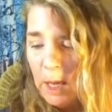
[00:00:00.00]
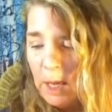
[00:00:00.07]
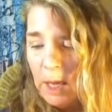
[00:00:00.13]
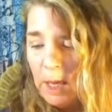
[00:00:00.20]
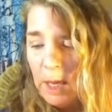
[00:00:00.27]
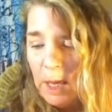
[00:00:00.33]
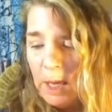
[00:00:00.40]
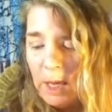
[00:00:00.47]

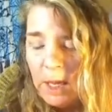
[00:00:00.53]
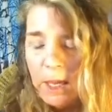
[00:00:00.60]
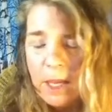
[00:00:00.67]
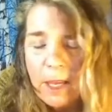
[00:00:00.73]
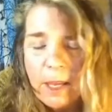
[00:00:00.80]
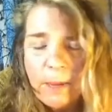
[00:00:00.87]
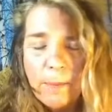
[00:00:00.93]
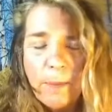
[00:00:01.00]
he
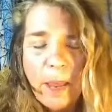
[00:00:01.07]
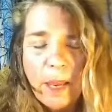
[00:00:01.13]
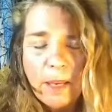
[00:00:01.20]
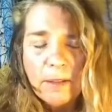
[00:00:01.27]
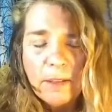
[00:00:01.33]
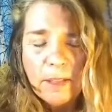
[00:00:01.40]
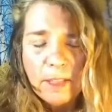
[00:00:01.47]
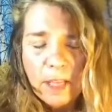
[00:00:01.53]
may
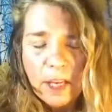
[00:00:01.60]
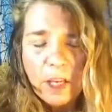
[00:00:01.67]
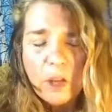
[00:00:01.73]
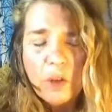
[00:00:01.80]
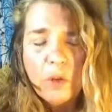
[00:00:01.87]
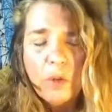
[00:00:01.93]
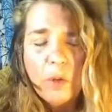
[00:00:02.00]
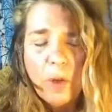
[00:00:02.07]
see you
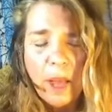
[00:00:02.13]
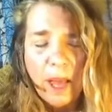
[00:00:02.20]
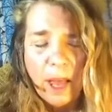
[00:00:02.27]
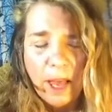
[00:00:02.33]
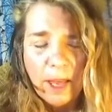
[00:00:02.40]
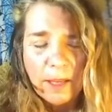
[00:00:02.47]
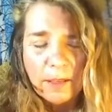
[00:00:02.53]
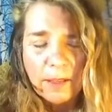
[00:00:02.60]
as
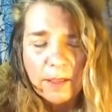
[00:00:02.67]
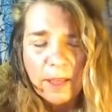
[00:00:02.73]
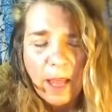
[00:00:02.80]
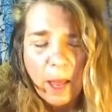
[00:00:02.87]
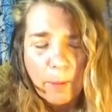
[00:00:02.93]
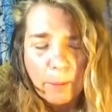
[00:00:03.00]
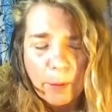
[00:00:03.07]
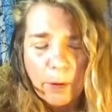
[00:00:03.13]
that
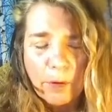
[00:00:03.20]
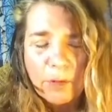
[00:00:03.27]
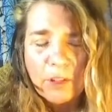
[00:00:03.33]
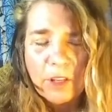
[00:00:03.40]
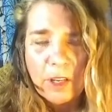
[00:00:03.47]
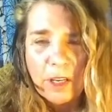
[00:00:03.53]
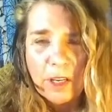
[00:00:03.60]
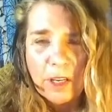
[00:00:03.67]
person
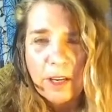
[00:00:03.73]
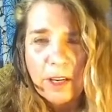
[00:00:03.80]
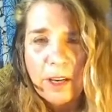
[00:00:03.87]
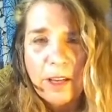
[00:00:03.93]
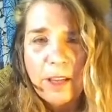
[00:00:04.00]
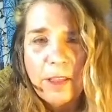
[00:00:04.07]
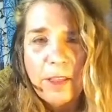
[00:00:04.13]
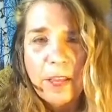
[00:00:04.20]
that
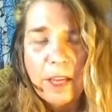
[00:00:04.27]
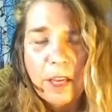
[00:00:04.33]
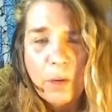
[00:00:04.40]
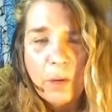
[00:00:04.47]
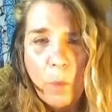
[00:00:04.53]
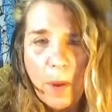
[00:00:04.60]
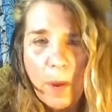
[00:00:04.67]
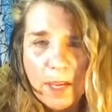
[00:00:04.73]
can wake
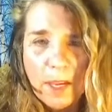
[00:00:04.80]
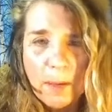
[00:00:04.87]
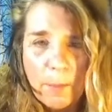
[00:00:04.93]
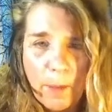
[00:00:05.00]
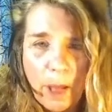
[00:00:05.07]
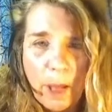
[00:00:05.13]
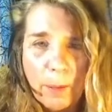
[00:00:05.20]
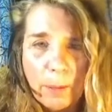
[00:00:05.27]
him up
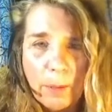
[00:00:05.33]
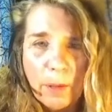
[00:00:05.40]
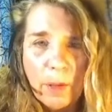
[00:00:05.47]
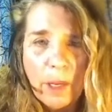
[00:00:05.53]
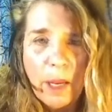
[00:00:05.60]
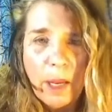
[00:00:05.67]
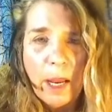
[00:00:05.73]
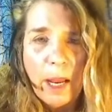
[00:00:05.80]

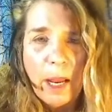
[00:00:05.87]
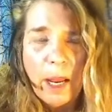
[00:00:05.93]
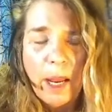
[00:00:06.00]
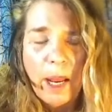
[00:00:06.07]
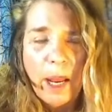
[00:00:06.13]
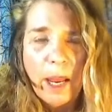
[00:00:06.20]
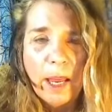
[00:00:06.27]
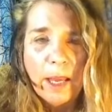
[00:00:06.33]

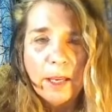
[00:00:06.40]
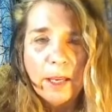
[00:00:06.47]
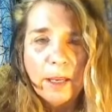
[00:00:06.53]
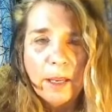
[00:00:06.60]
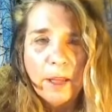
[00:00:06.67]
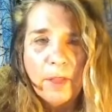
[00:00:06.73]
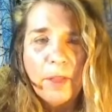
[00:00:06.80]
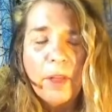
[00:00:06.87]
and the
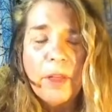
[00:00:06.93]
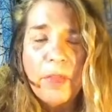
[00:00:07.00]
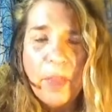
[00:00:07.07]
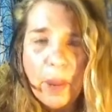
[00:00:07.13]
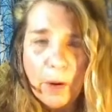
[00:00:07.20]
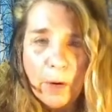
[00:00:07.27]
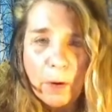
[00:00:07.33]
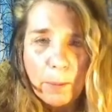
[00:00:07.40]

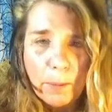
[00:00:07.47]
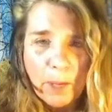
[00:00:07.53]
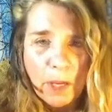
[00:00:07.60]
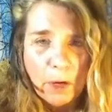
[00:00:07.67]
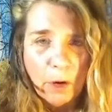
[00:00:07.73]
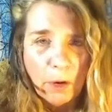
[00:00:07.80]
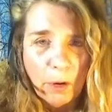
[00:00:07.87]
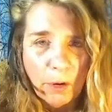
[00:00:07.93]
therapy
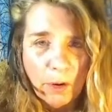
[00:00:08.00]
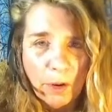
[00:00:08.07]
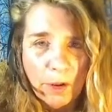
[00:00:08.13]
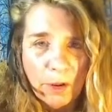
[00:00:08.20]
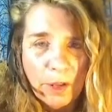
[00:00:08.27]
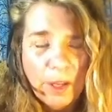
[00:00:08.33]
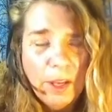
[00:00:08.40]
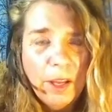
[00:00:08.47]
girl
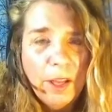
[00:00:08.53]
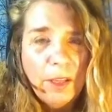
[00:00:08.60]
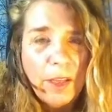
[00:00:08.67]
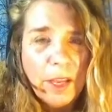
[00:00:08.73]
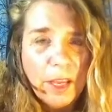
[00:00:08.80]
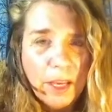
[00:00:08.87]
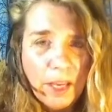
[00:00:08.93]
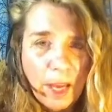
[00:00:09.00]
that can
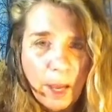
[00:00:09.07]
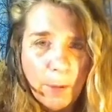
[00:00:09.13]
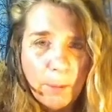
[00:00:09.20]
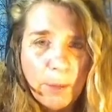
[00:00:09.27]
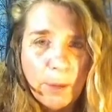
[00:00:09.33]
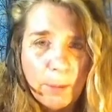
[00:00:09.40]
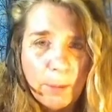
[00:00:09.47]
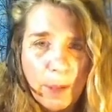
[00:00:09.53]
help him
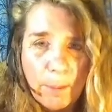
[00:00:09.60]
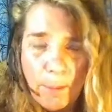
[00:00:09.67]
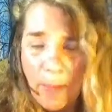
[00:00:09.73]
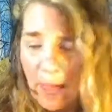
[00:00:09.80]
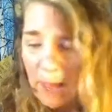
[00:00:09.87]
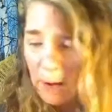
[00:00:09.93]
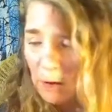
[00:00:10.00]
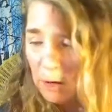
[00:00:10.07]
get back on
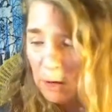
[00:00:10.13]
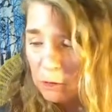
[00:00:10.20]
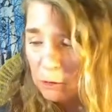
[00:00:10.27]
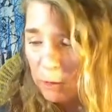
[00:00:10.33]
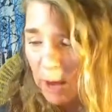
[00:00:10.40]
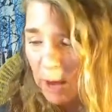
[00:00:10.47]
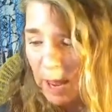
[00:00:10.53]
track.